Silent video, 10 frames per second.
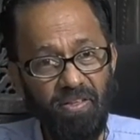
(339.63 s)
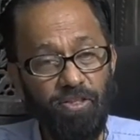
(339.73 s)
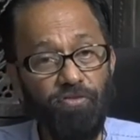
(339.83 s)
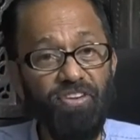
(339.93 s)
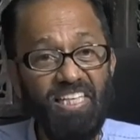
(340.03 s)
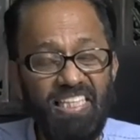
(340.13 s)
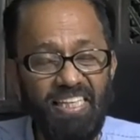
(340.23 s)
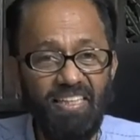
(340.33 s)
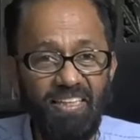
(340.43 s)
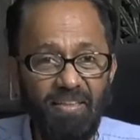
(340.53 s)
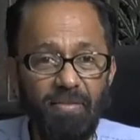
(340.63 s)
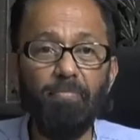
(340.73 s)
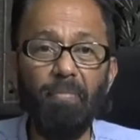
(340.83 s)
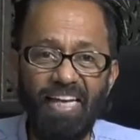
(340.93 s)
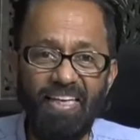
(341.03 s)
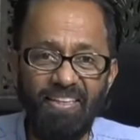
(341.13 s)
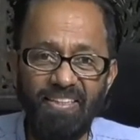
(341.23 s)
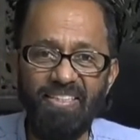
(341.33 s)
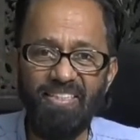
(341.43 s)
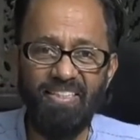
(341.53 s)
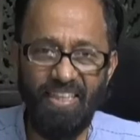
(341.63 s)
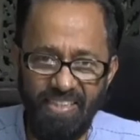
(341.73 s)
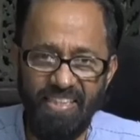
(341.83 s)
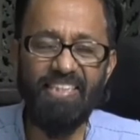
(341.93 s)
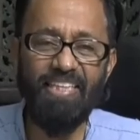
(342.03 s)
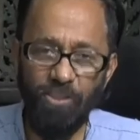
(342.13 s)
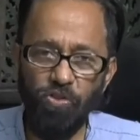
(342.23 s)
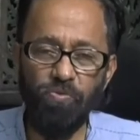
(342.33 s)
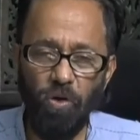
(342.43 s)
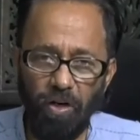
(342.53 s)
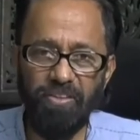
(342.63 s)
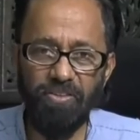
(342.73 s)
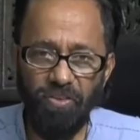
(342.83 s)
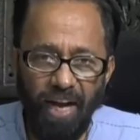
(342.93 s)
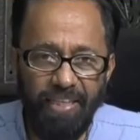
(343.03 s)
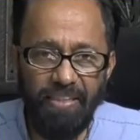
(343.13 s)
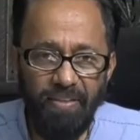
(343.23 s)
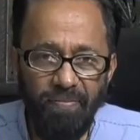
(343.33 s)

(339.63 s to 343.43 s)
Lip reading: defeating Mike Tyson? Yes, you got it right.